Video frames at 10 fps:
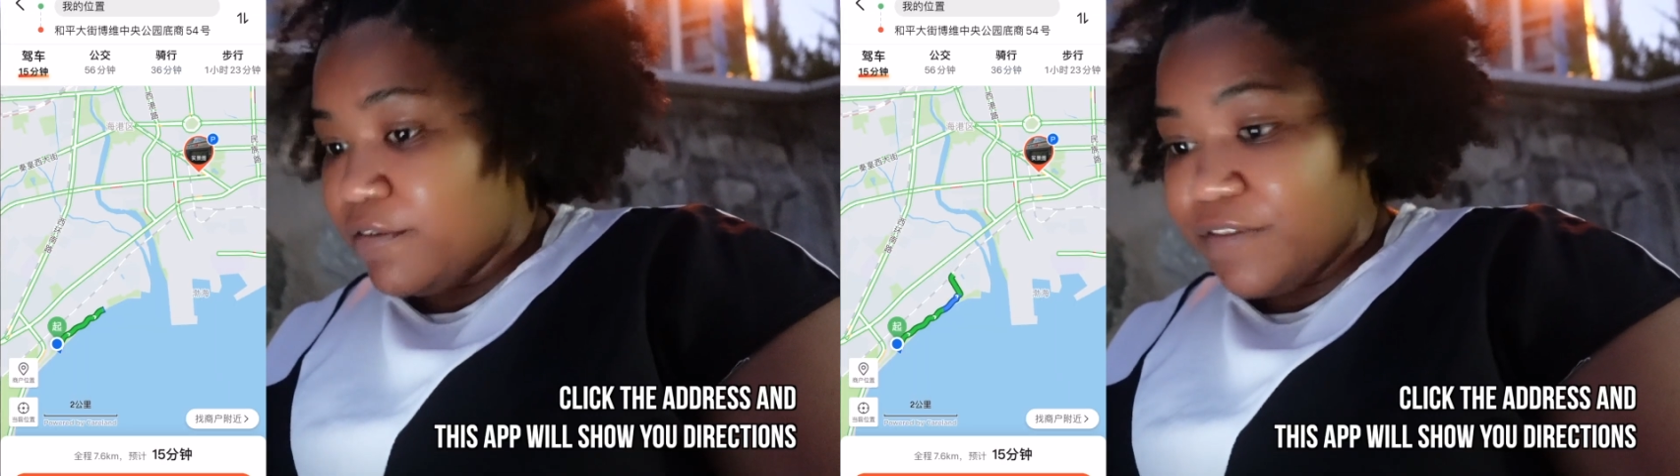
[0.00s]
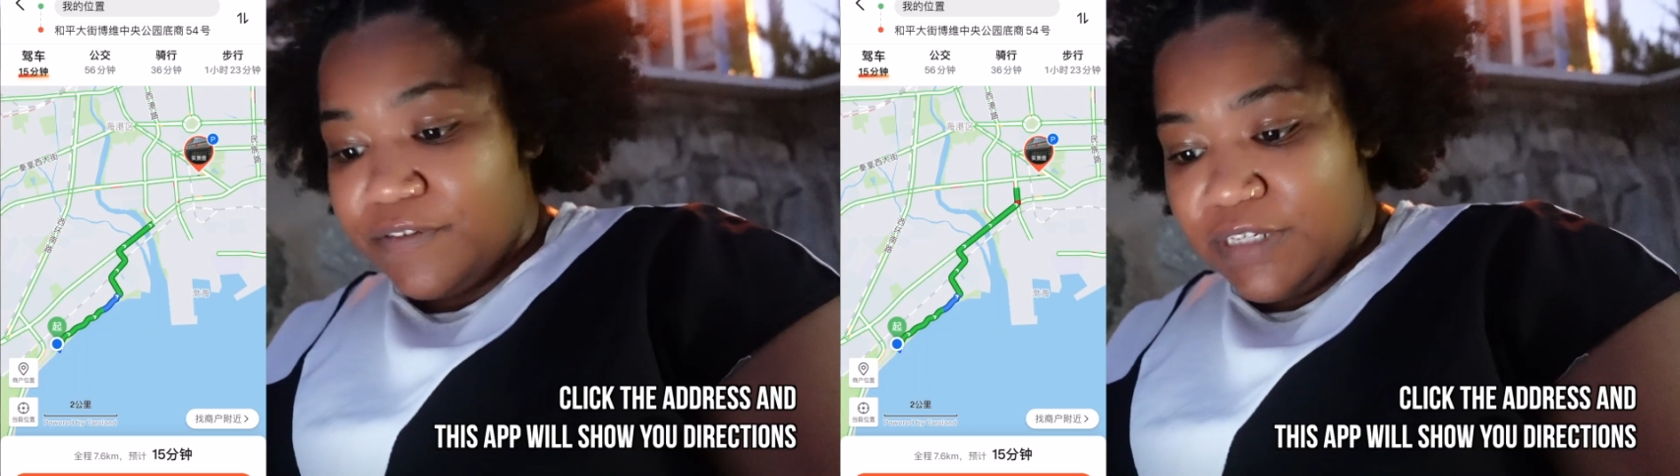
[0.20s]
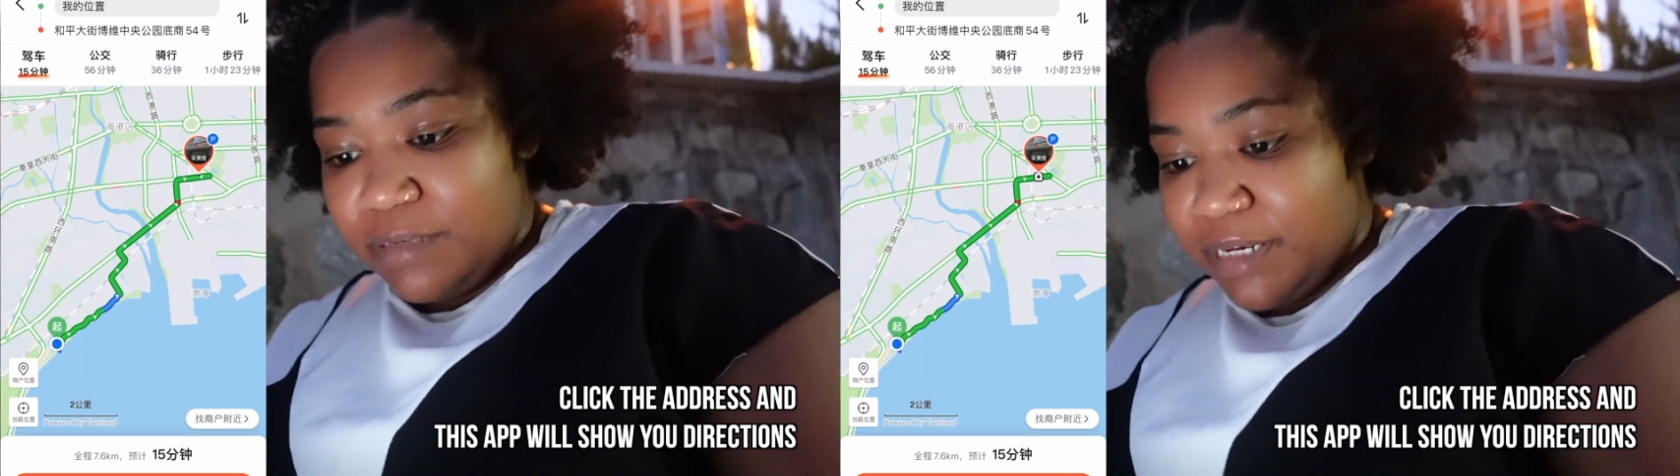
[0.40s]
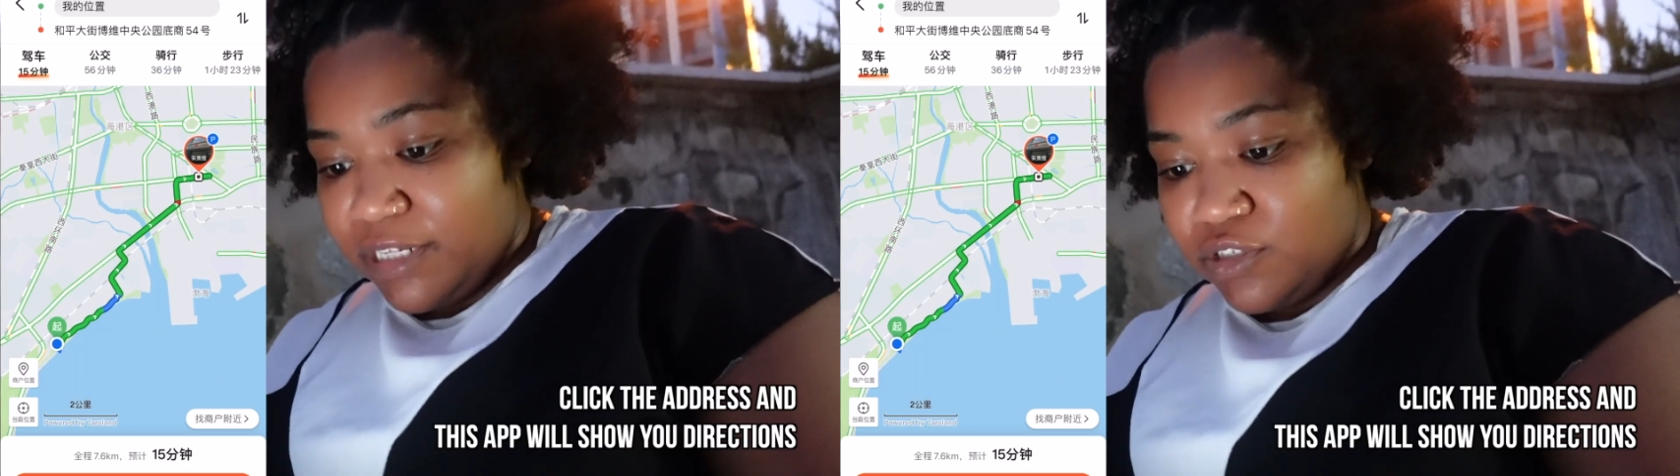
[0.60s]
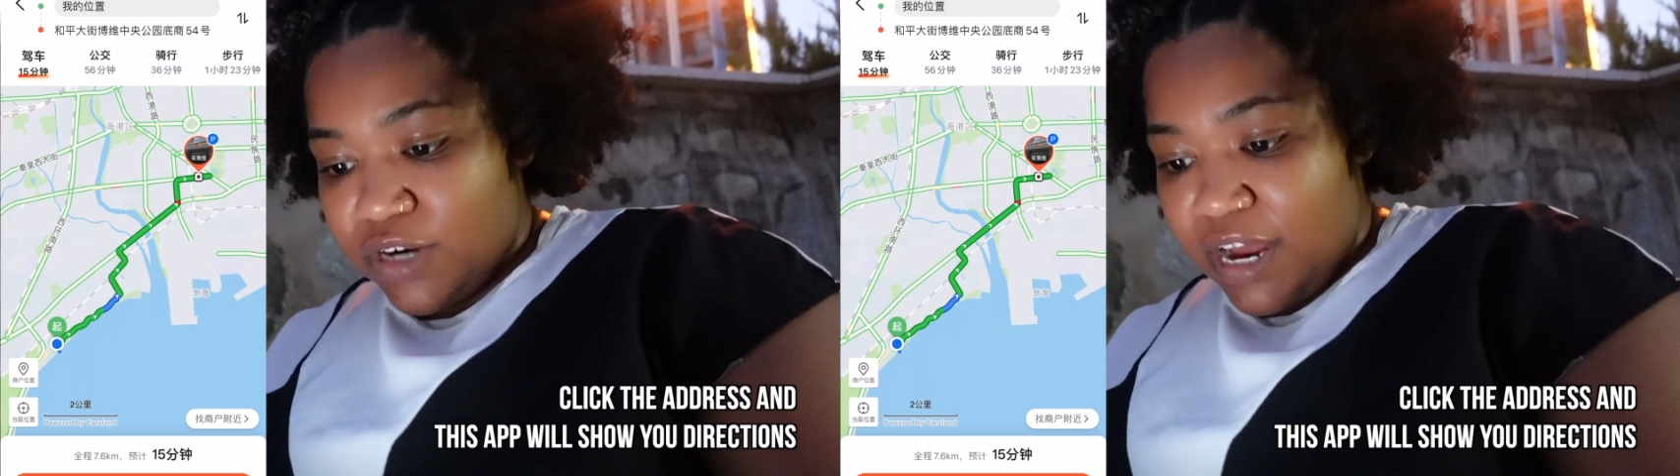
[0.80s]
15
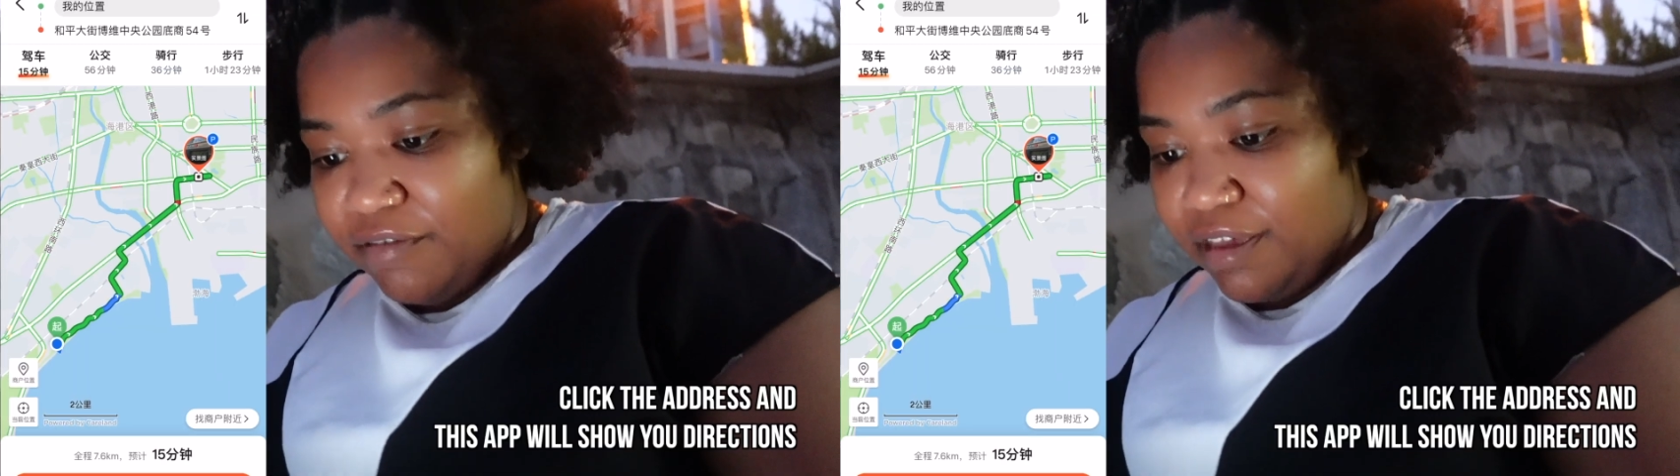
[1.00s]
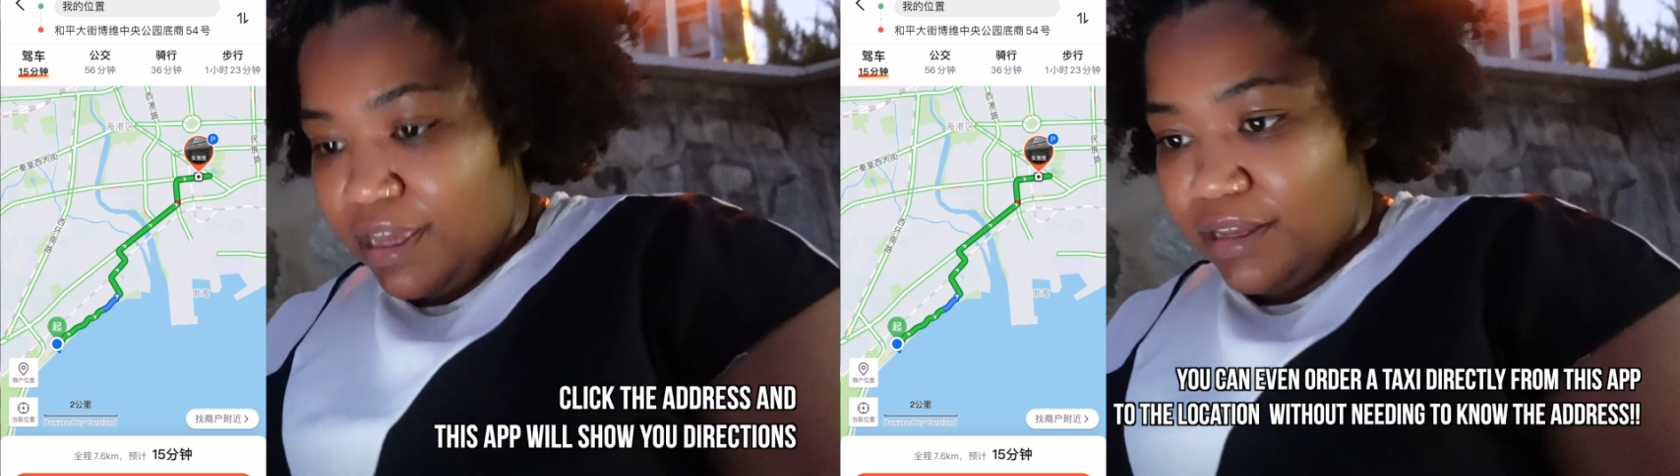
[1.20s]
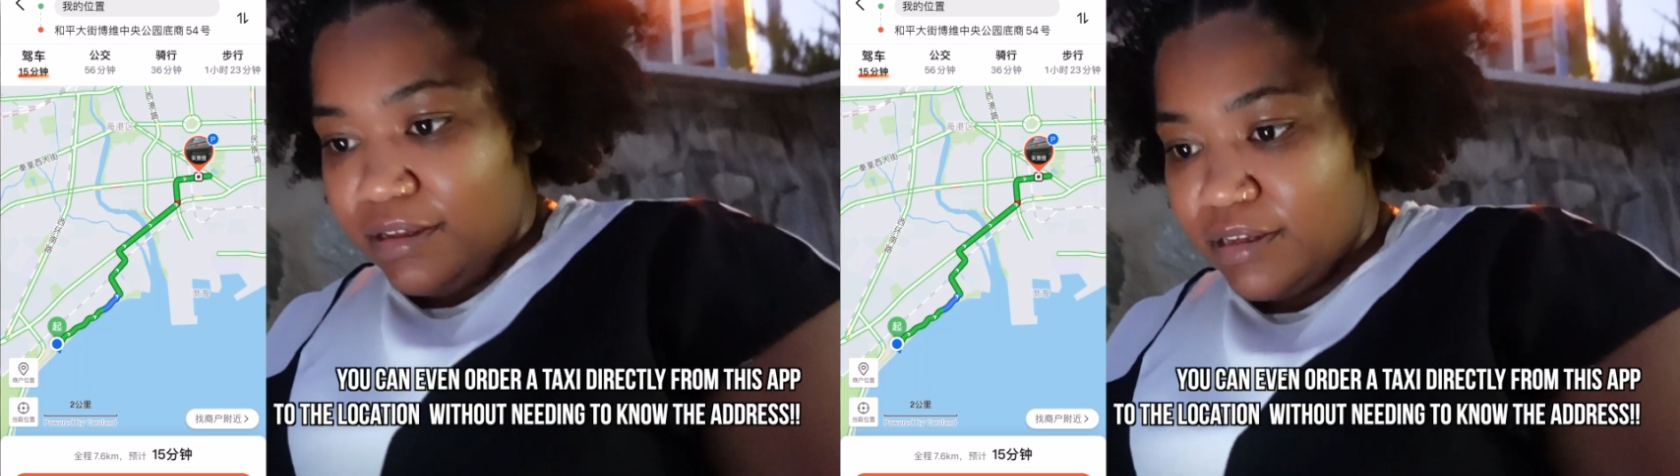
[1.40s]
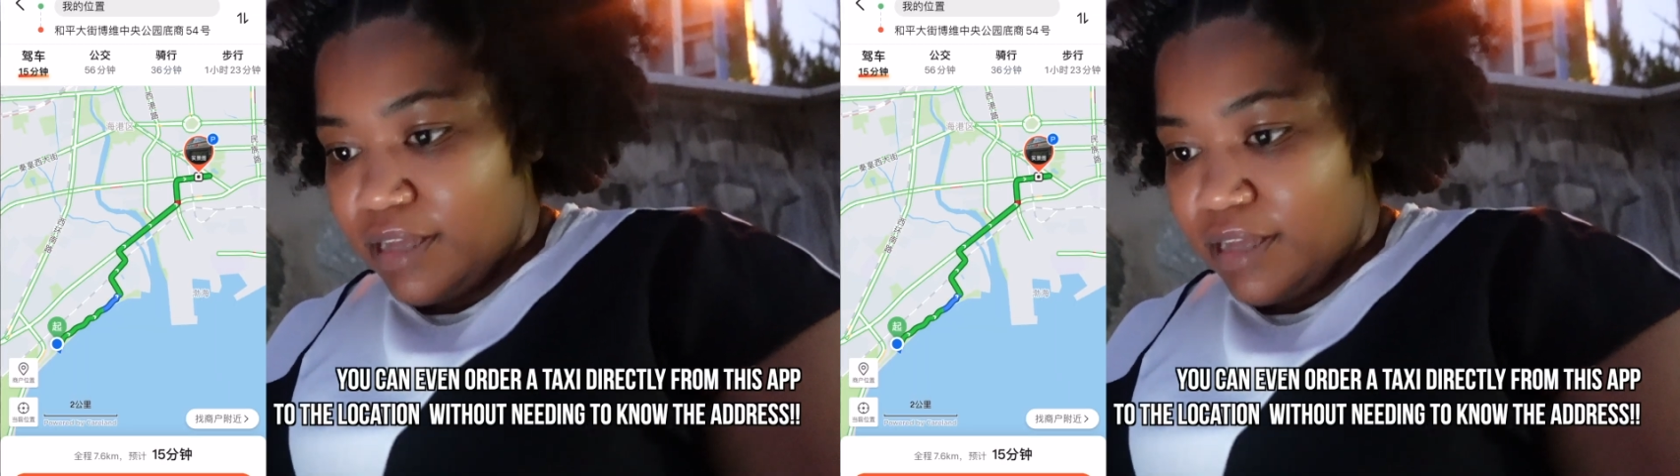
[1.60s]
minutes driving,